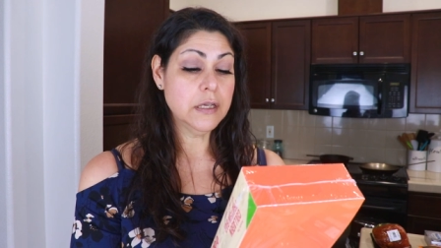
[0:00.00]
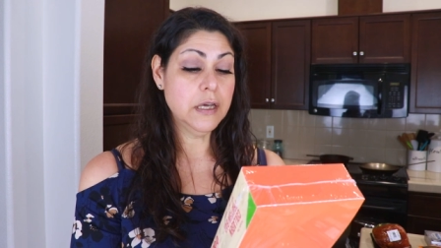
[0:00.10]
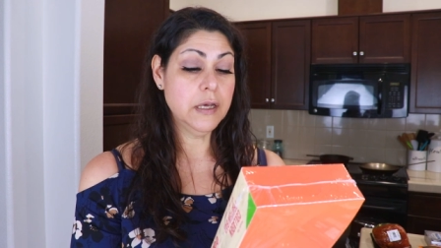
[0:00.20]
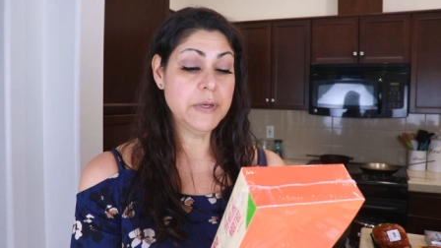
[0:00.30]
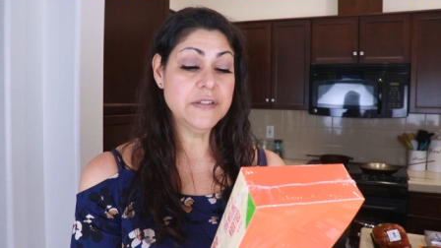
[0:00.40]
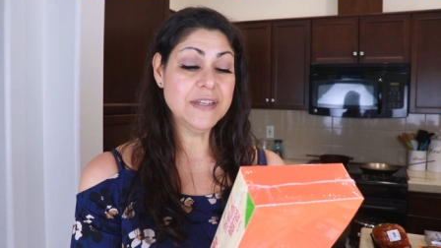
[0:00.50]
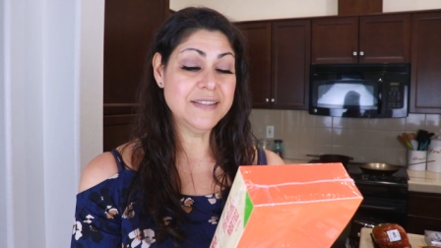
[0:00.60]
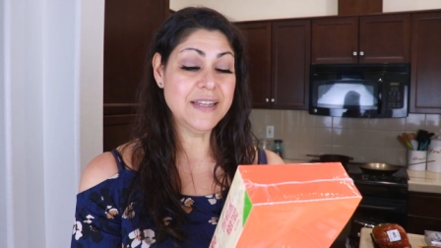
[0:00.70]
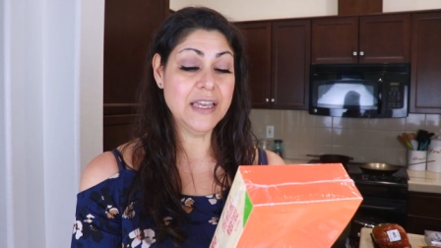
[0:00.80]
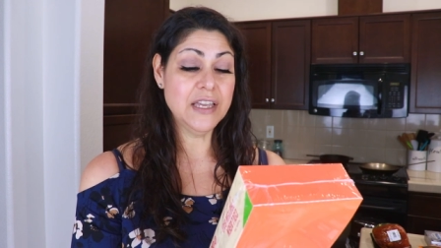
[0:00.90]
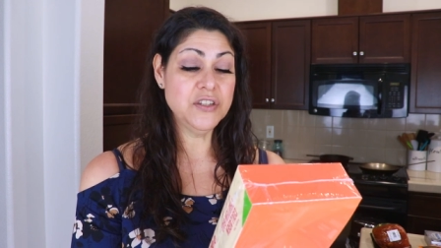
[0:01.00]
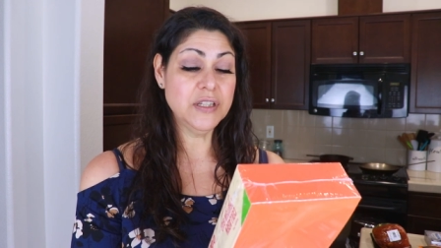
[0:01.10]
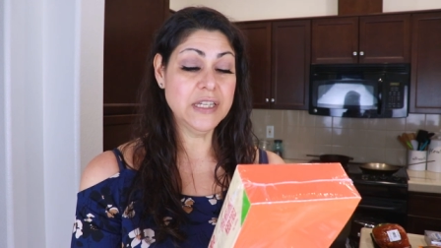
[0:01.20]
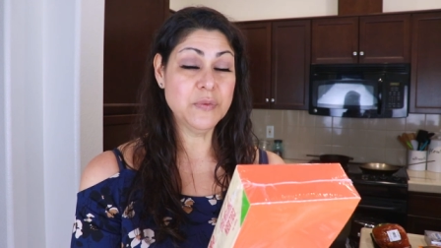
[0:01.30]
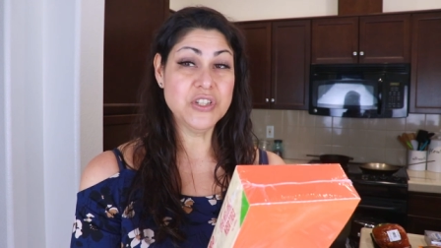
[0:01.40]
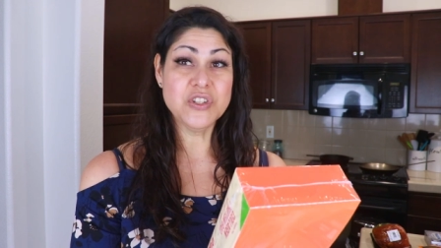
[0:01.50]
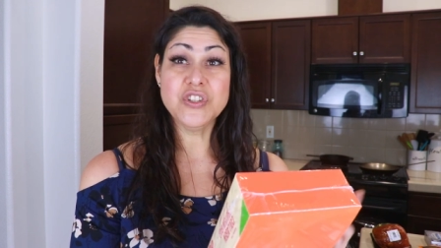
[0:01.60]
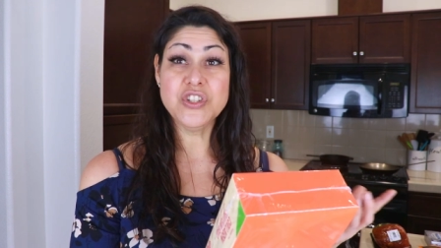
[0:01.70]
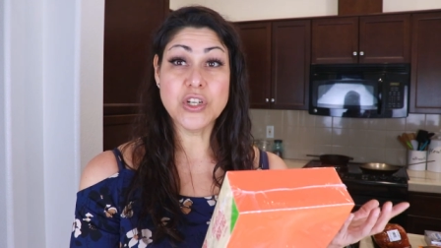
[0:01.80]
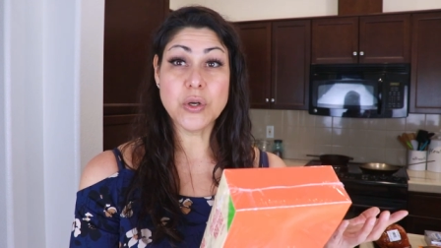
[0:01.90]
Um, it does say inulin, which
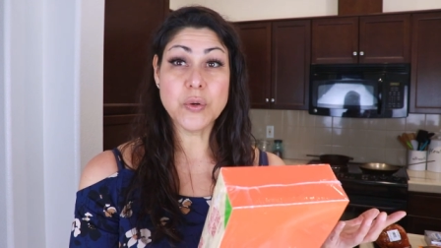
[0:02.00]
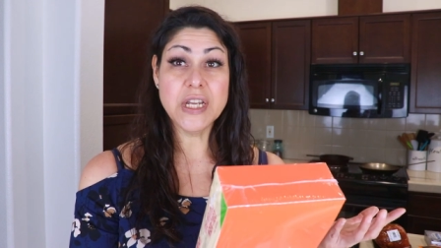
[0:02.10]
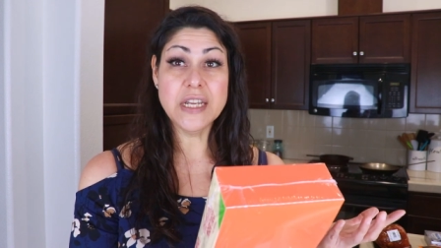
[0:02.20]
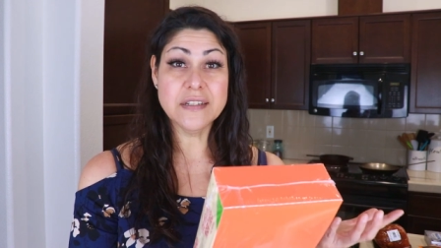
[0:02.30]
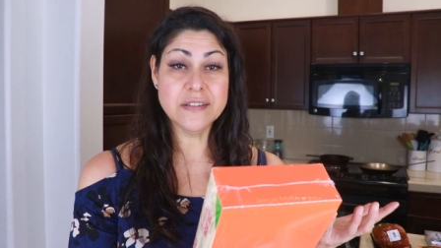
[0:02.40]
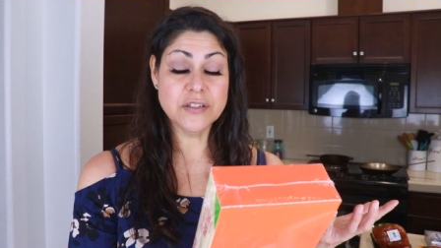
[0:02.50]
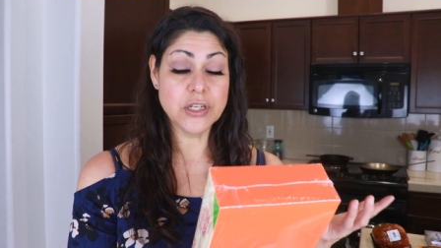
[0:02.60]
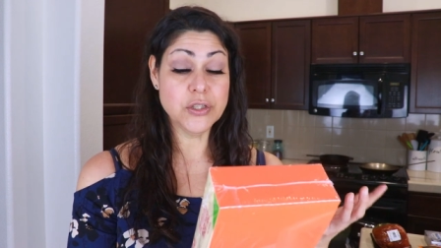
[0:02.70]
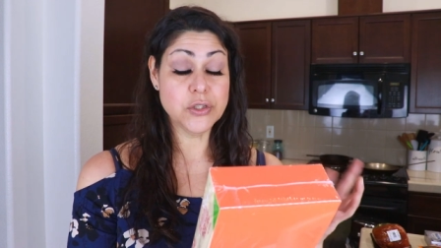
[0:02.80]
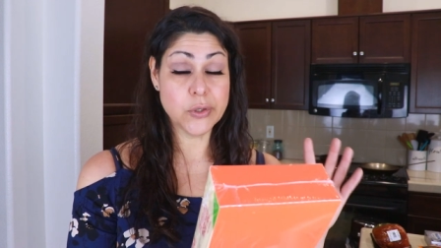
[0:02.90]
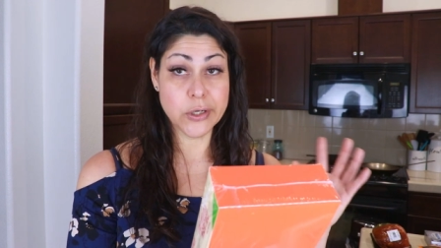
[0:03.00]
is chicory. It doesn't say